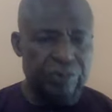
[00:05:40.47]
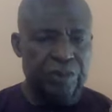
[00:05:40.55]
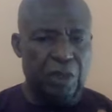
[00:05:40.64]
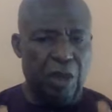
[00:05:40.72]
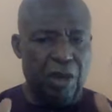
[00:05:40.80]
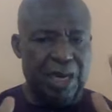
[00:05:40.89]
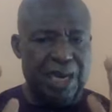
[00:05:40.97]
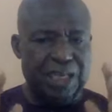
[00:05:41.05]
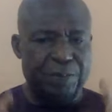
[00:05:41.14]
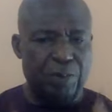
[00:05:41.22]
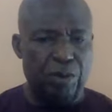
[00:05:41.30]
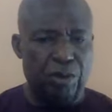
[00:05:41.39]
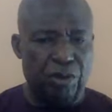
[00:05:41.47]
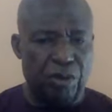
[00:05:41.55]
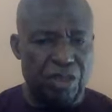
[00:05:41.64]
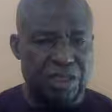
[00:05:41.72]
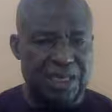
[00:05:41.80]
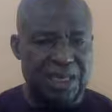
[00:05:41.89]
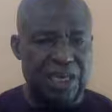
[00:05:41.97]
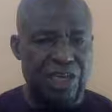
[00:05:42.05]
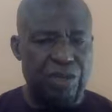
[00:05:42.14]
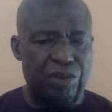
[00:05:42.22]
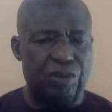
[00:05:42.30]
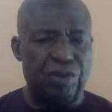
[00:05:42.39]
all that I have spoken concerning
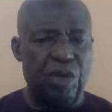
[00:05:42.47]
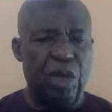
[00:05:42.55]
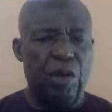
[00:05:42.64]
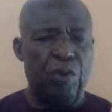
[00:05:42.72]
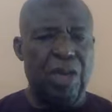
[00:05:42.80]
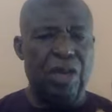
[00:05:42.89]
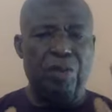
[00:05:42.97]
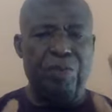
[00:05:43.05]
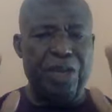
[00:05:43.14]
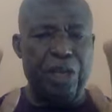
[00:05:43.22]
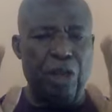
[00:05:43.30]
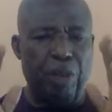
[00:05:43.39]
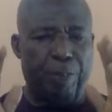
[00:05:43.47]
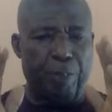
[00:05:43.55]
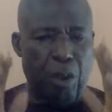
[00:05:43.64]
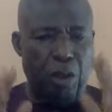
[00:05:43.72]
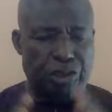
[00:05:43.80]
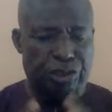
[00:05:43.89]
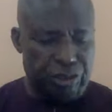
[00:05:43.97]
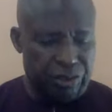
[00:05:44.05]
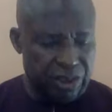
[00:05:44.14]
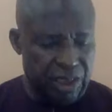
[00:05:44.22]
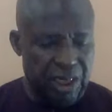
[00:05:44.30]
you, will be your portion.